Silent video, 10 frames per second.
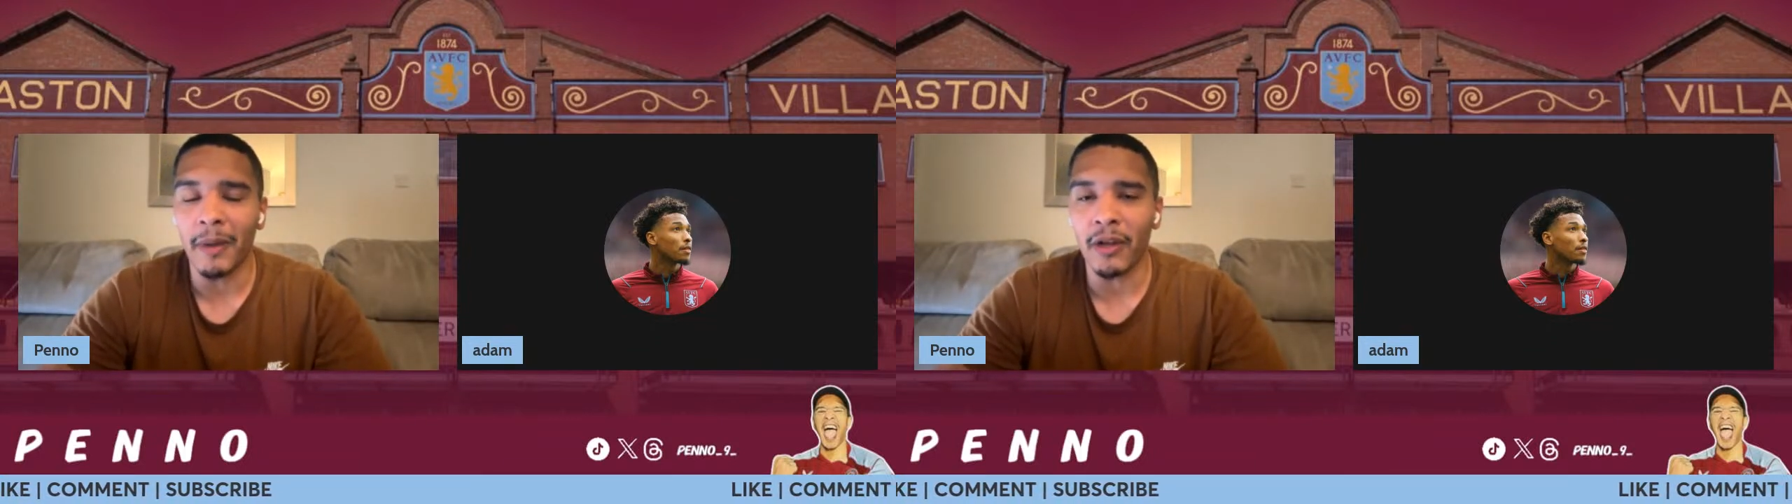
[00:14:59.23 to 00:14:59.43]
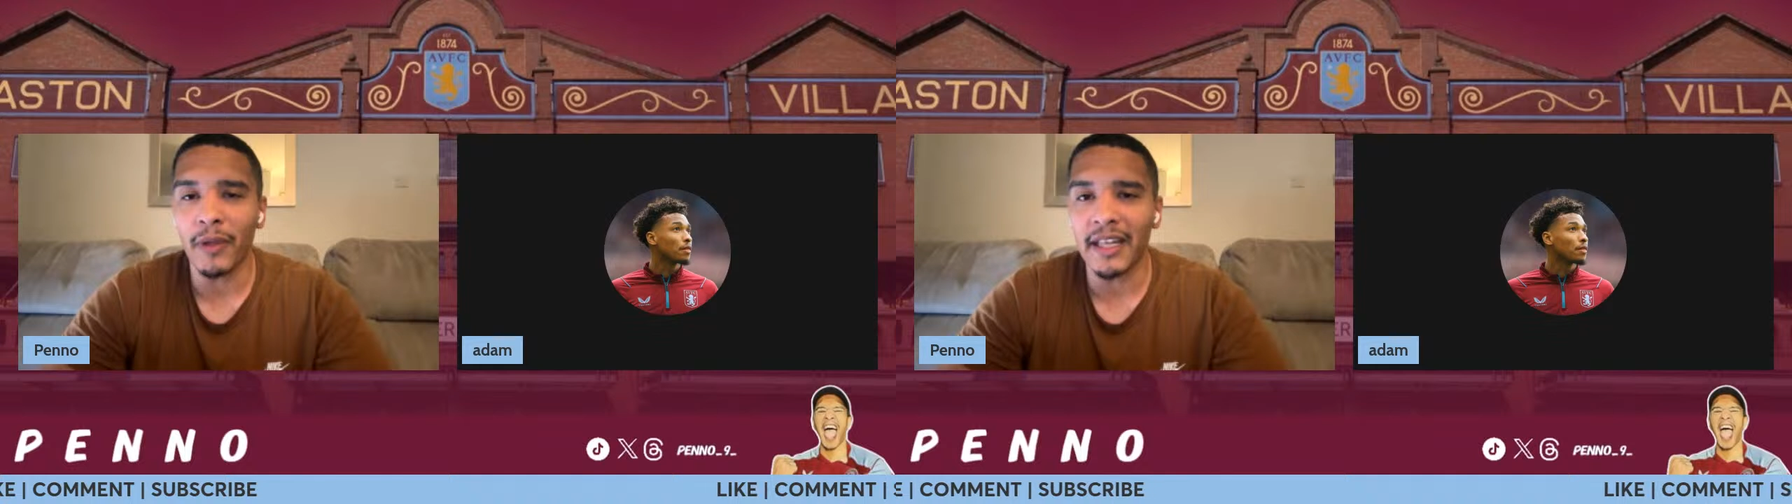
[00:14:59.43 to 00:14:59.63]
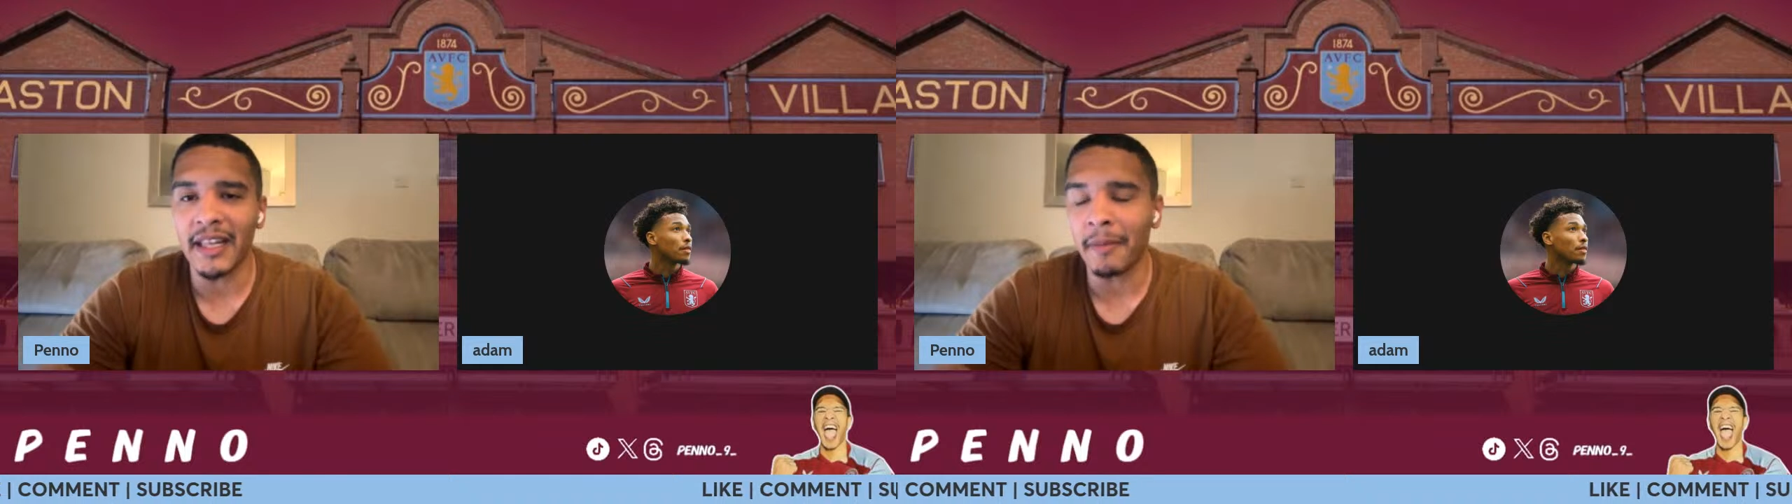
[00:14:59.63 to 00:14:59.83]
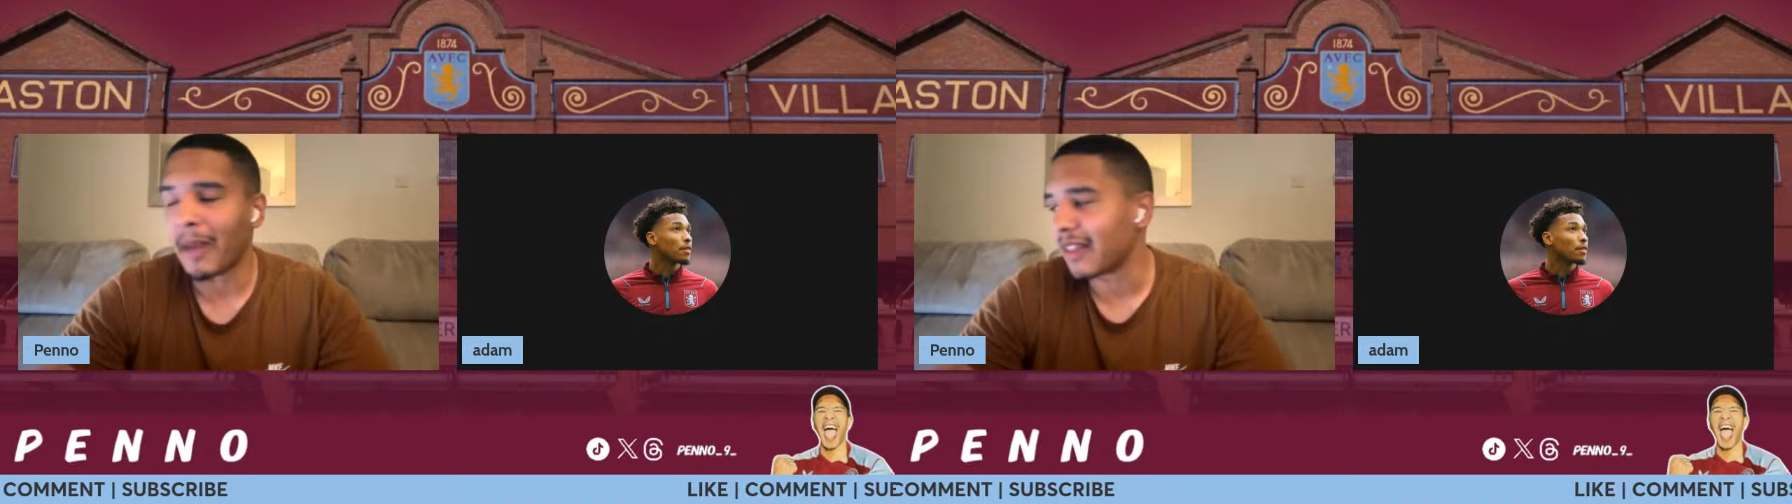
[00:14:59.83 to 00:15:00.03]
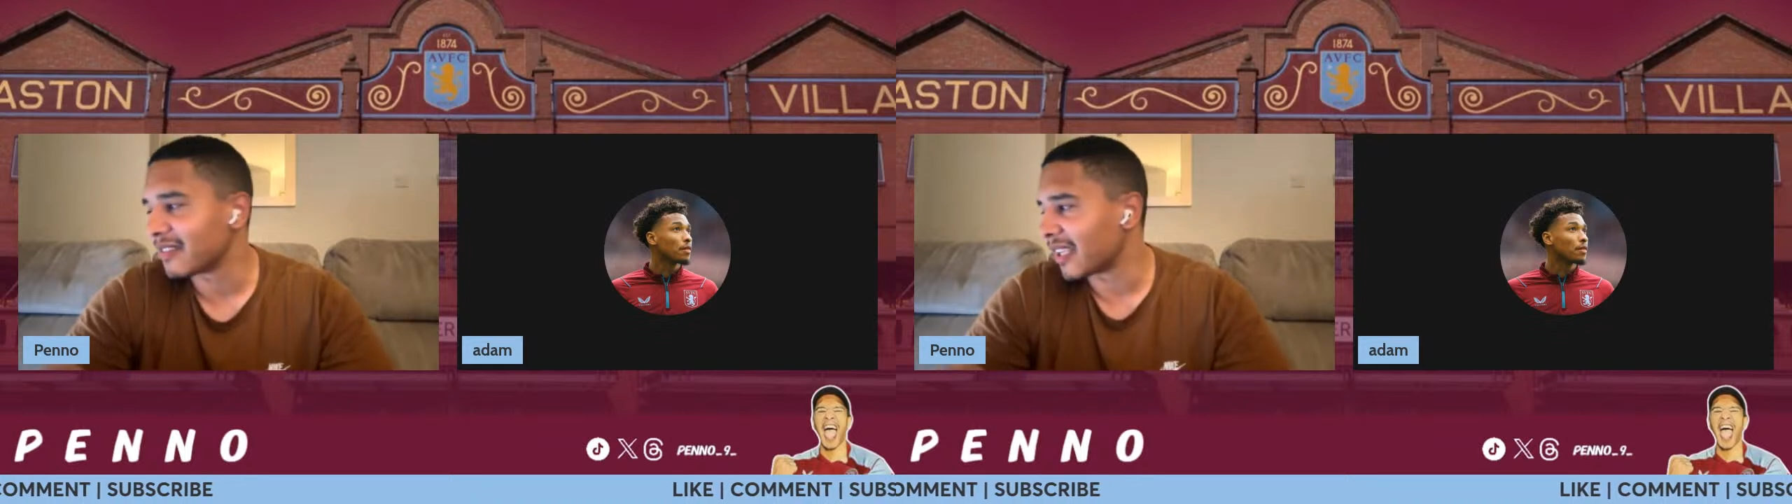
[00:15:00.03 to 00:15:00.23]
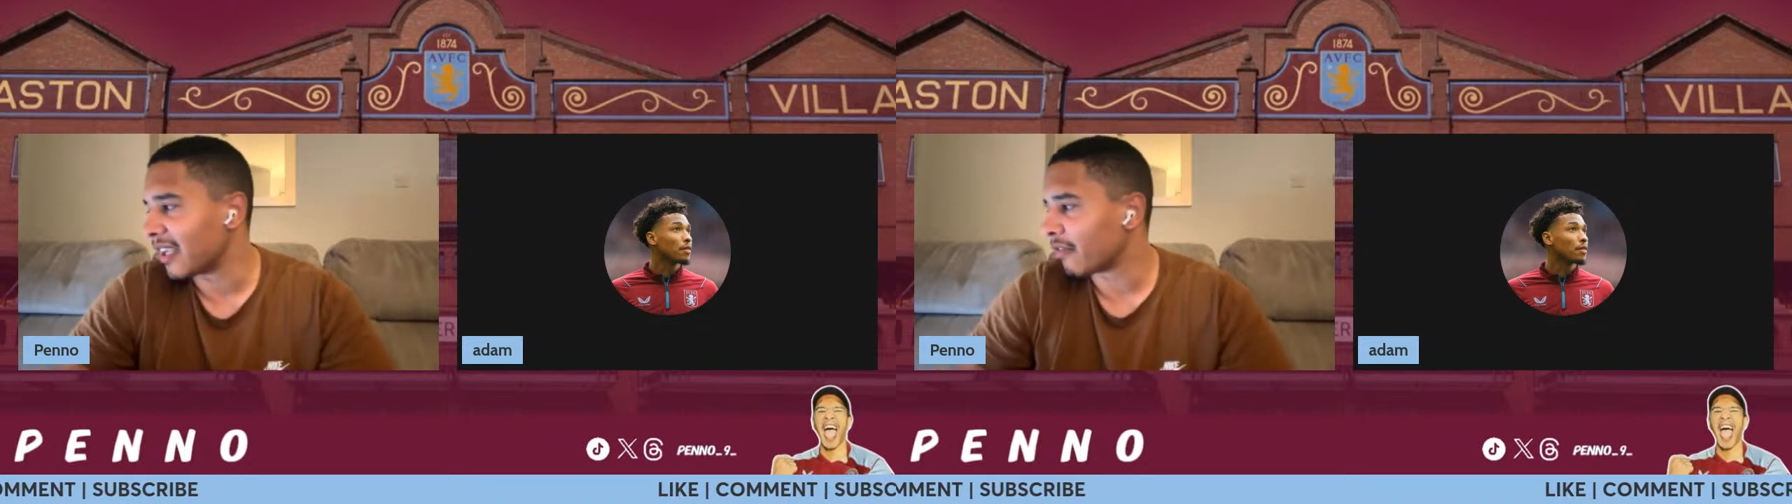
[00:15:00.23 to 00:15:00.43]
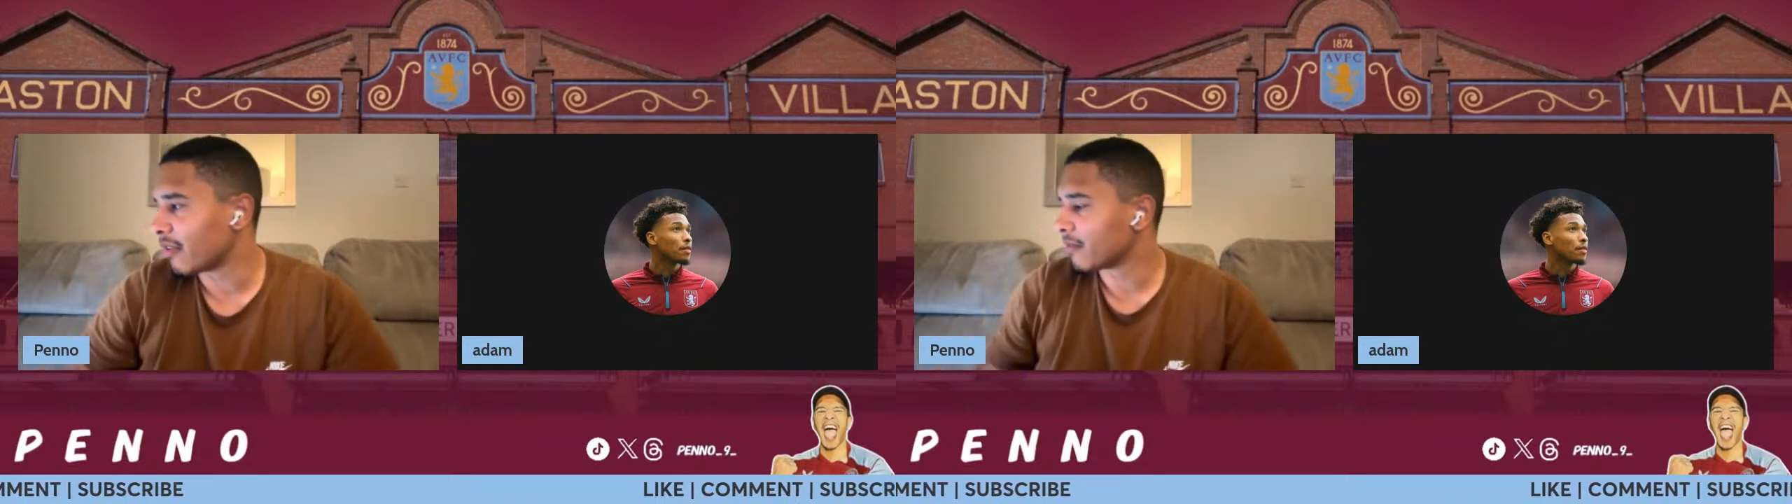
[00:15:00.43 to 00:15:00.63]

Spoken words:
out quickly and make the save.